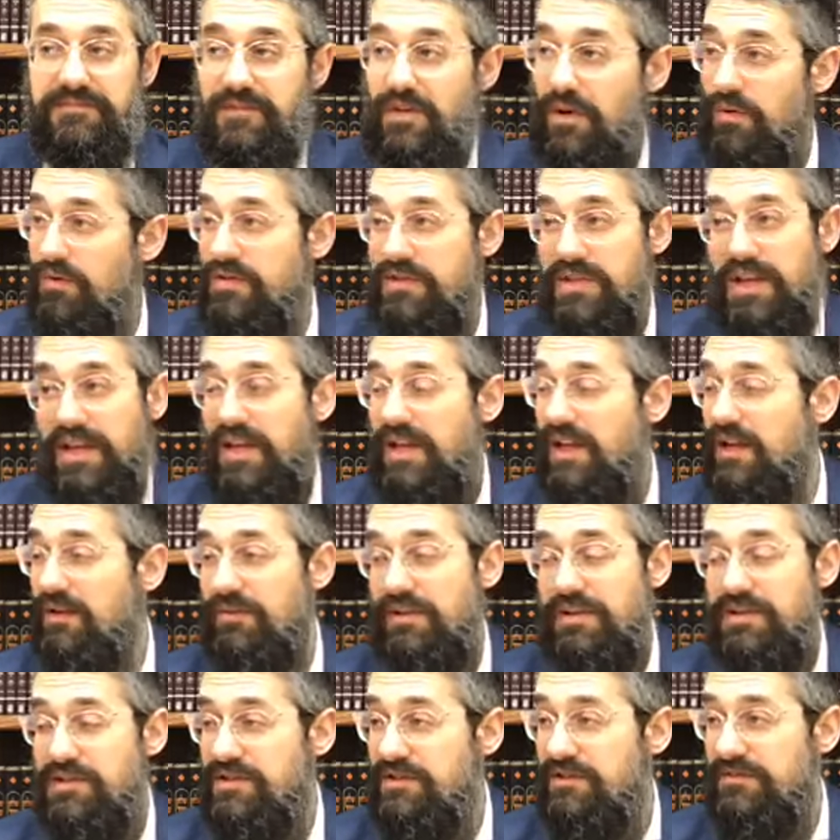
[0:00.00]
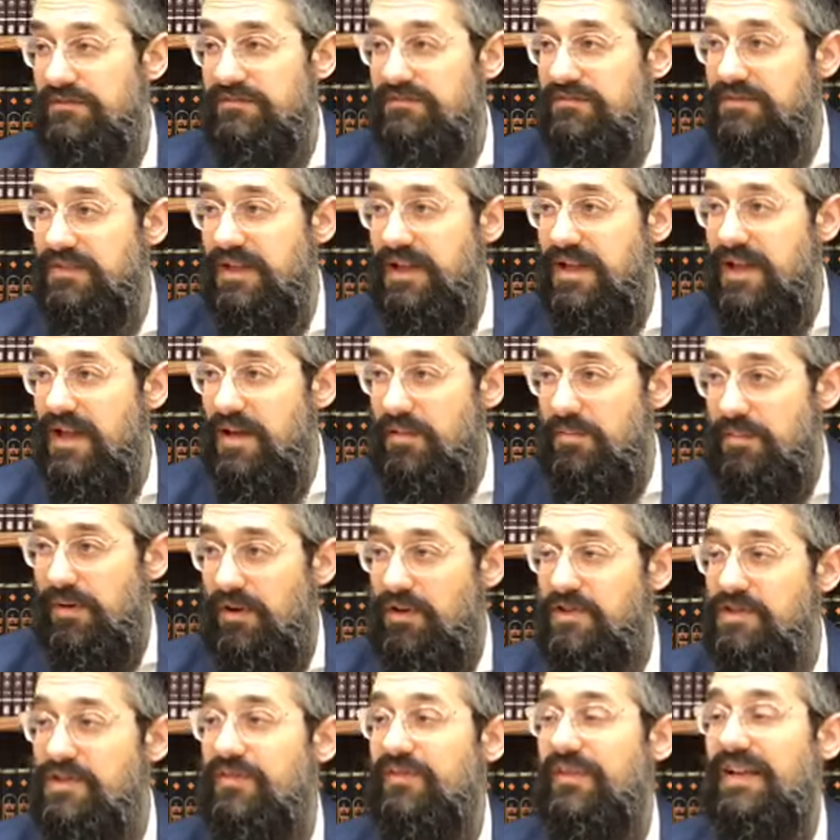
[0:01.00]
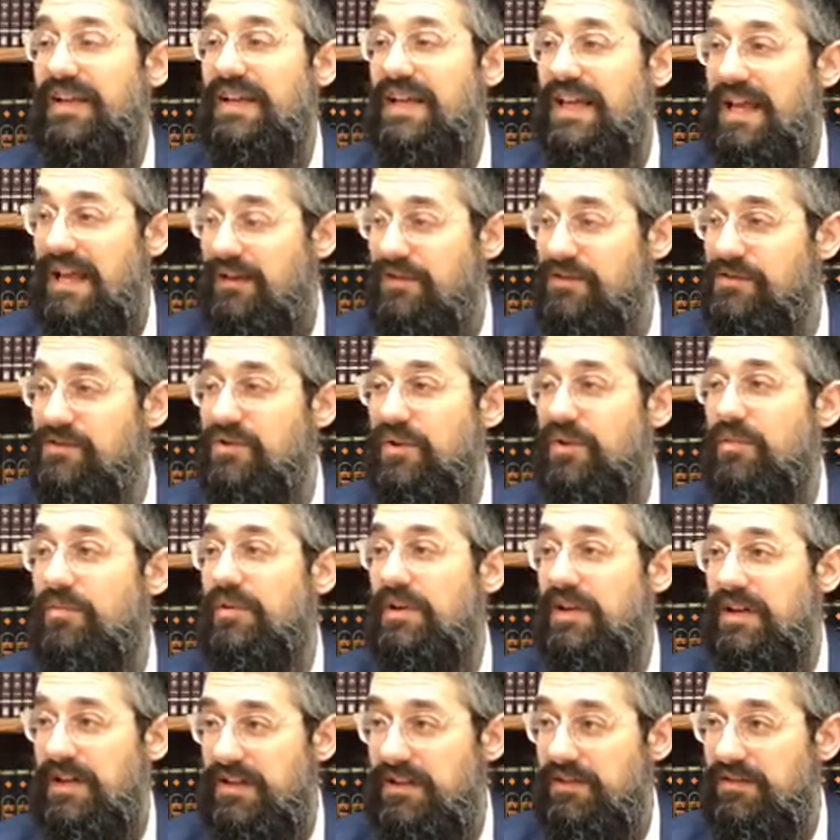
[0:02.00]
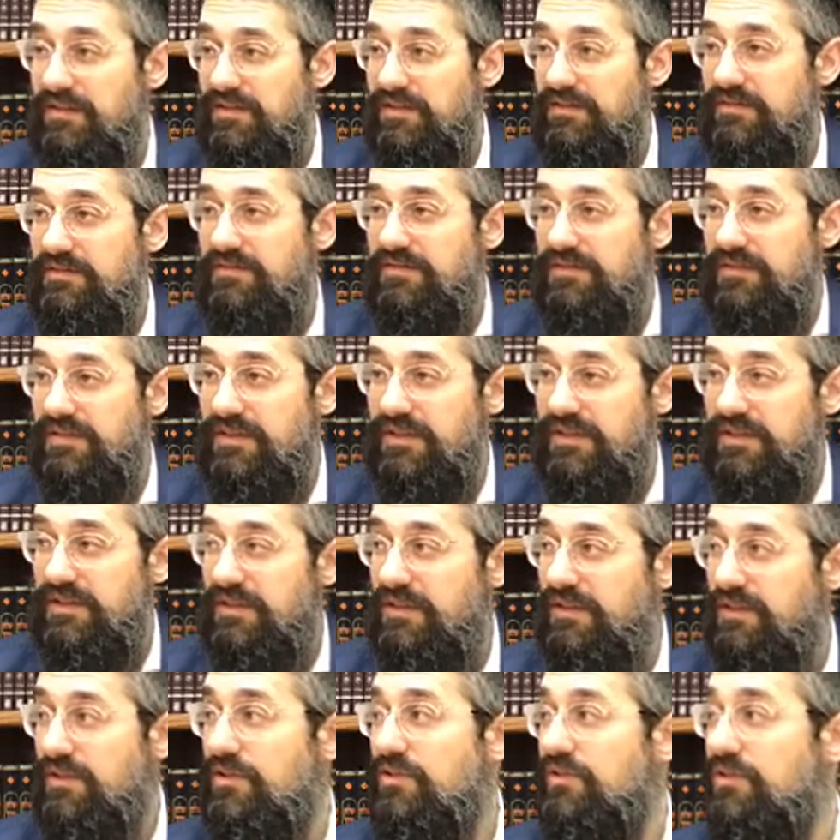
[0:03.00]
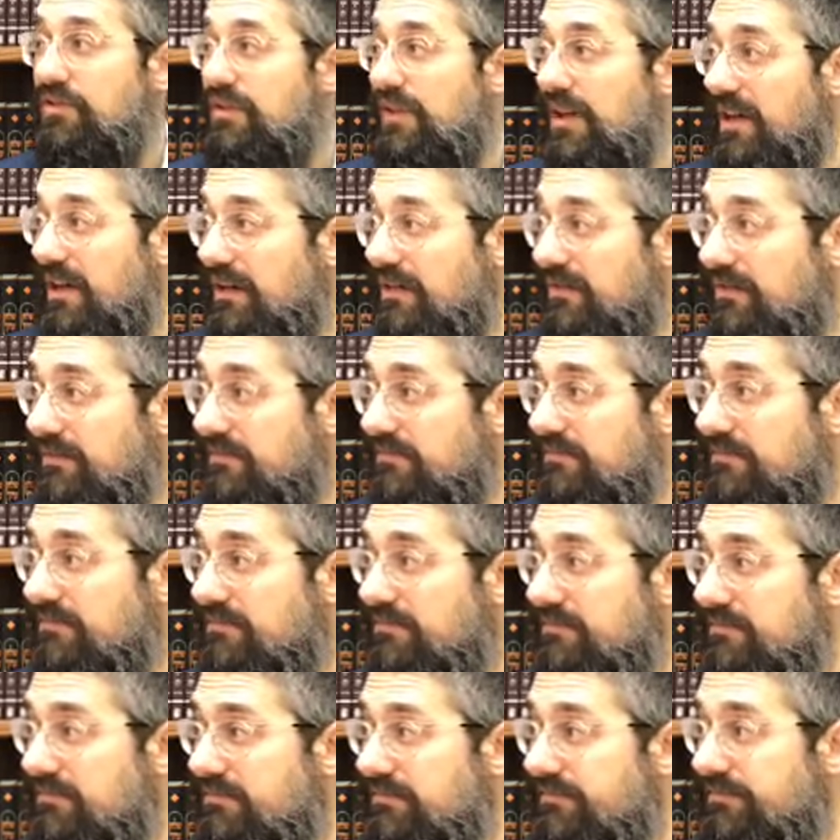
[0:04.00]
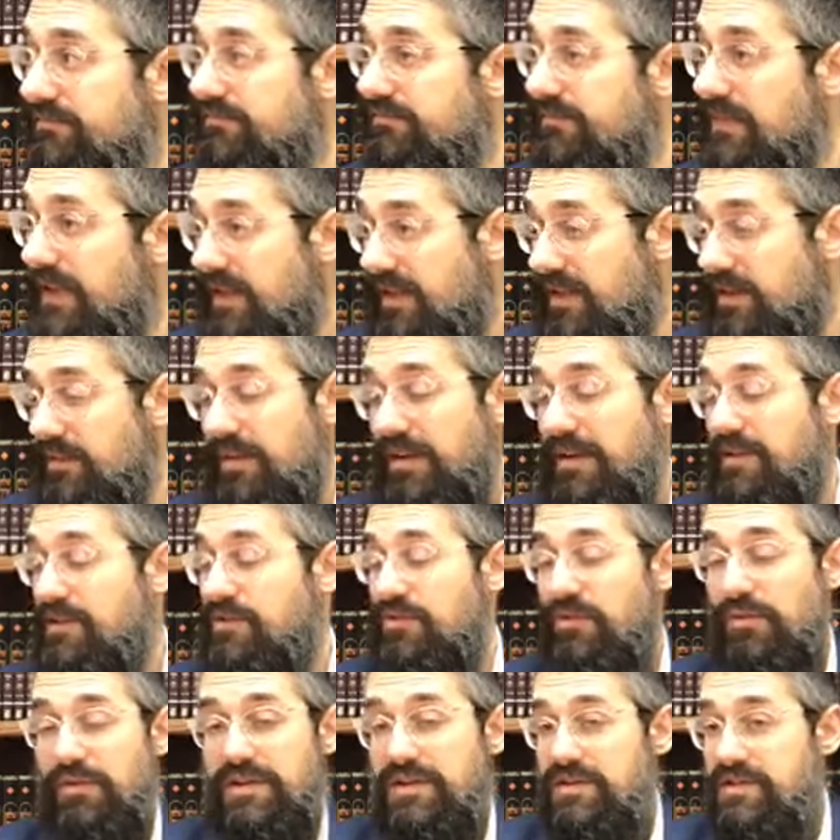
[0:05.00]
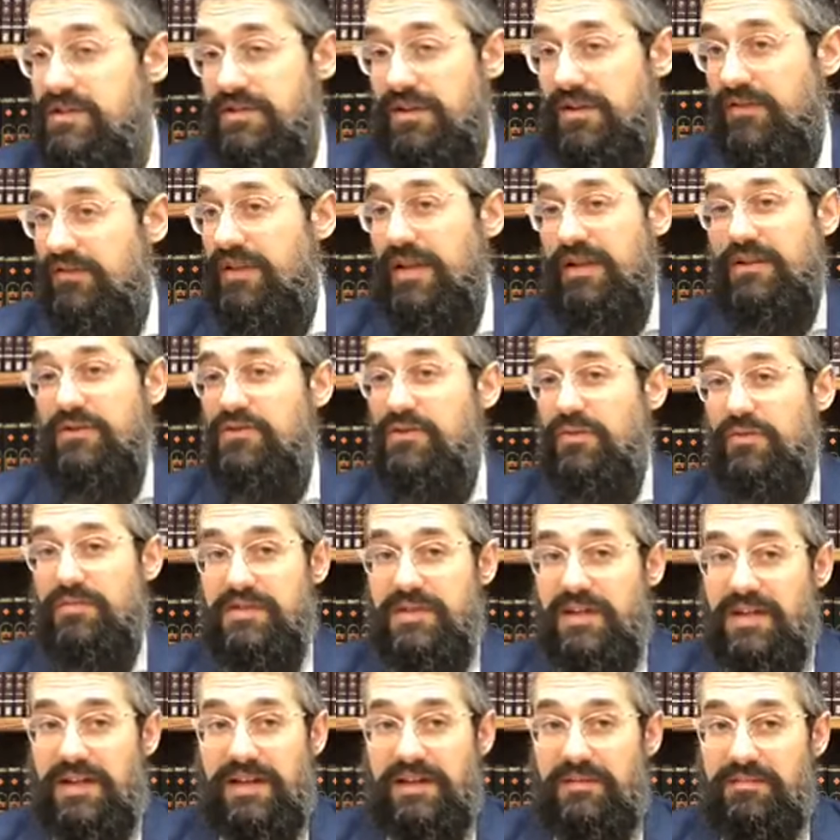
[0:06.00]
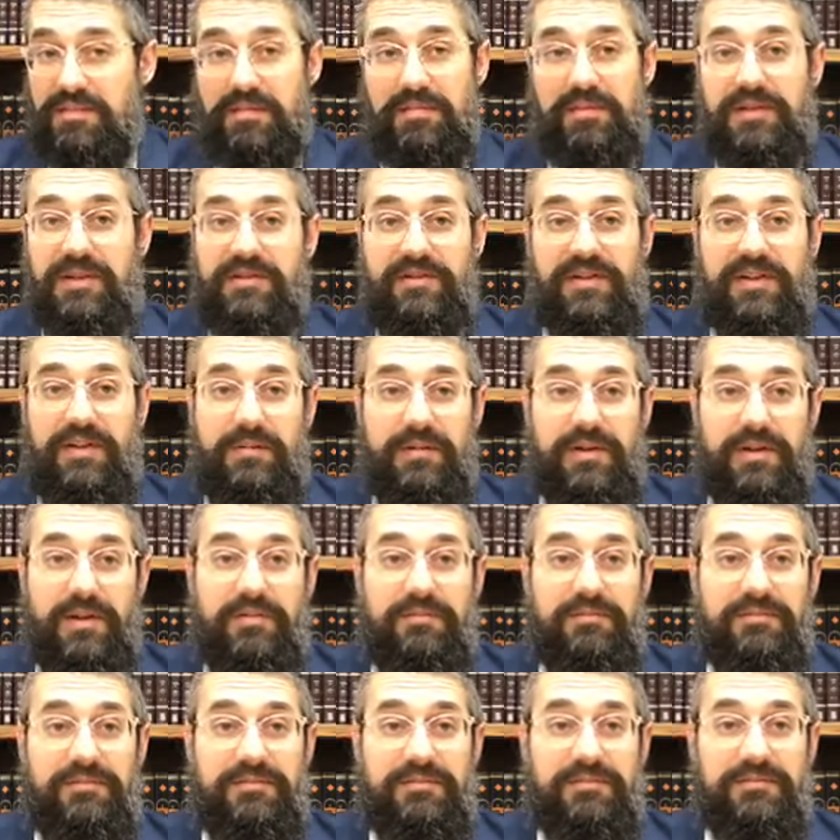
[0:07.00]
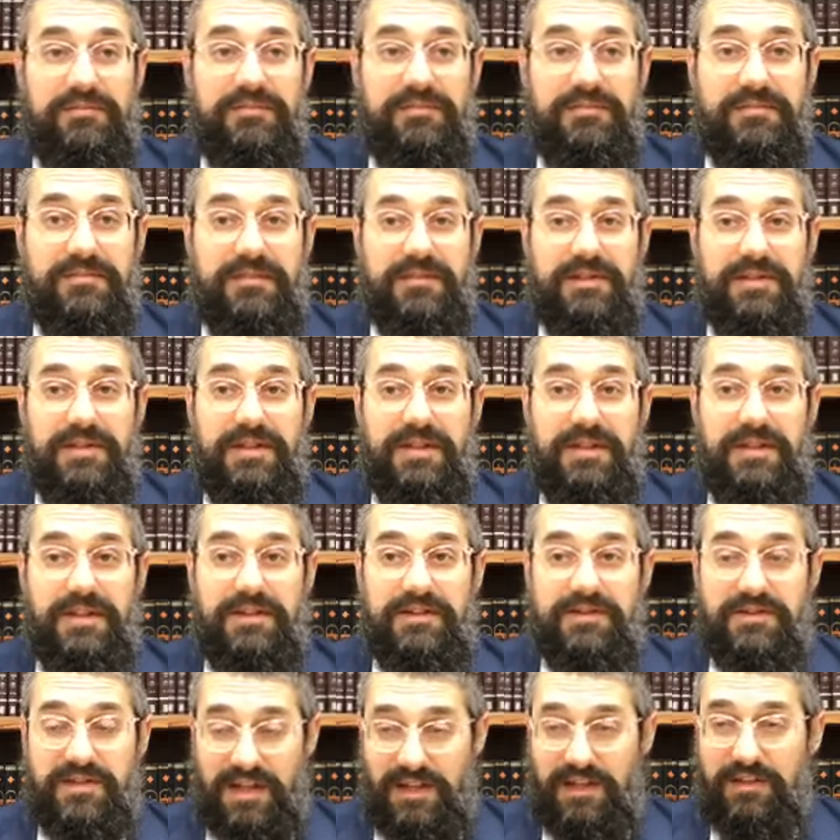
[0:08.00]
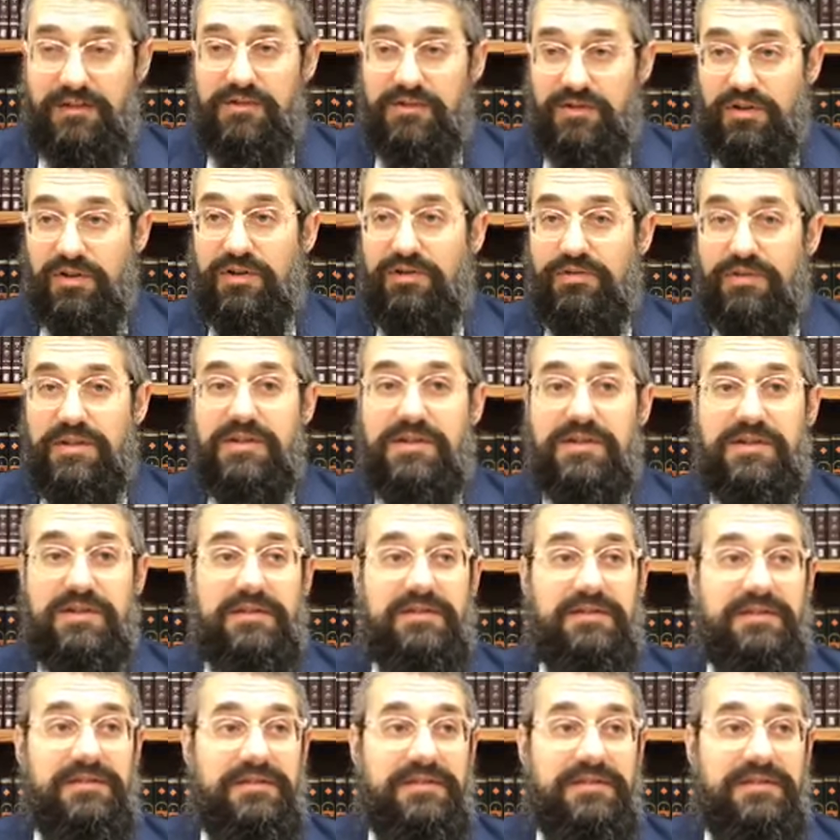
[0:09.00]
You're always taking a risk. Because if a gale storm would hit, you're done. And there are many stories of gale storms hitting and people never coming home. Sailors took a risk.